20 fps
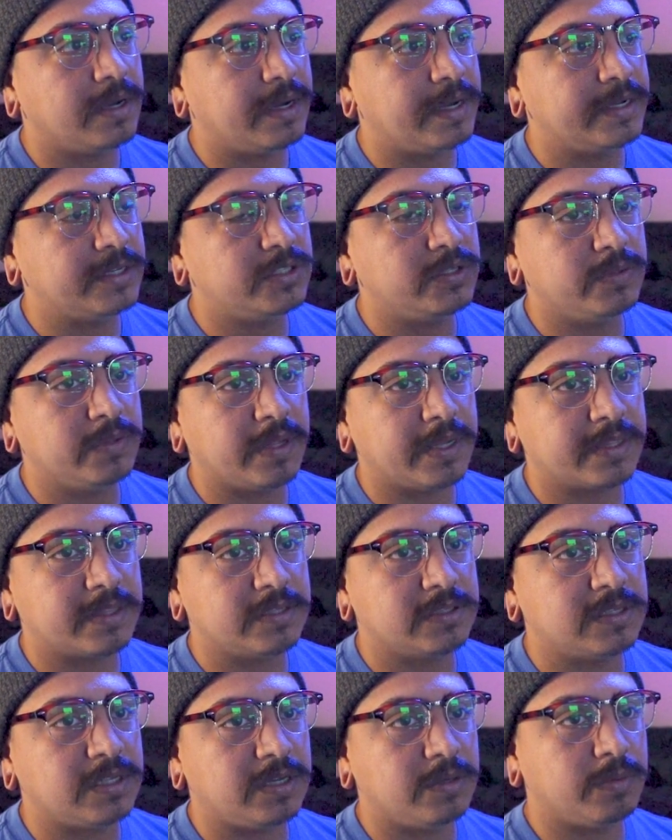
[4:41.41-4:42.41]
I do like the
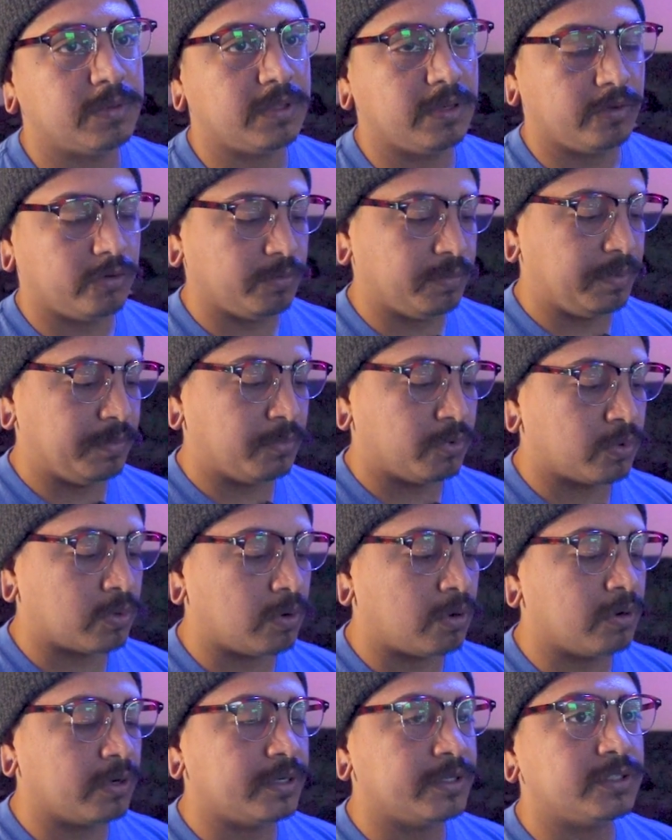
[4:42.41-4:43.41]
city with a little bit more
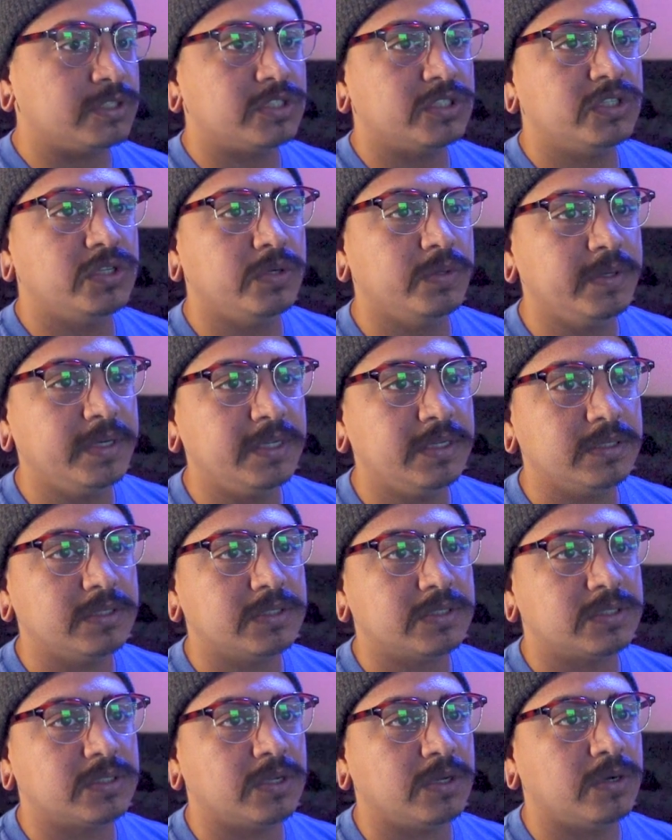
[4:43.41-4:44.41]
orange to it,
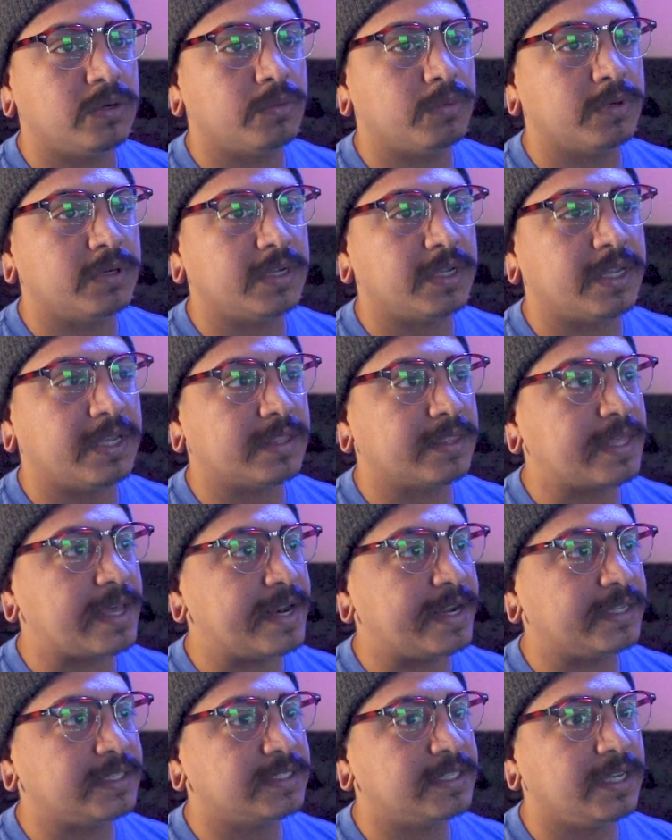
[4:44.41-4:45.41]
so we're going to get that
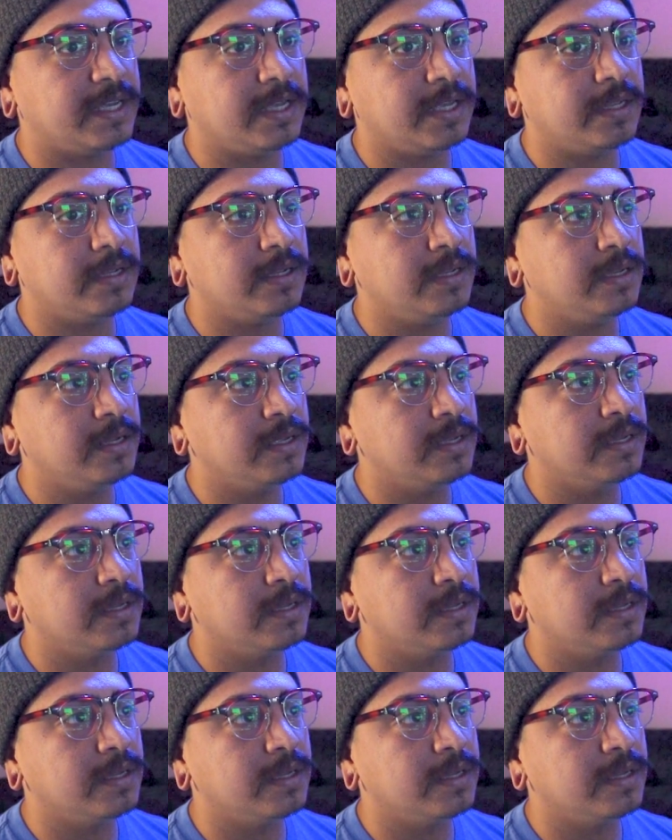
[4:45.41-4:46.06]
at 10.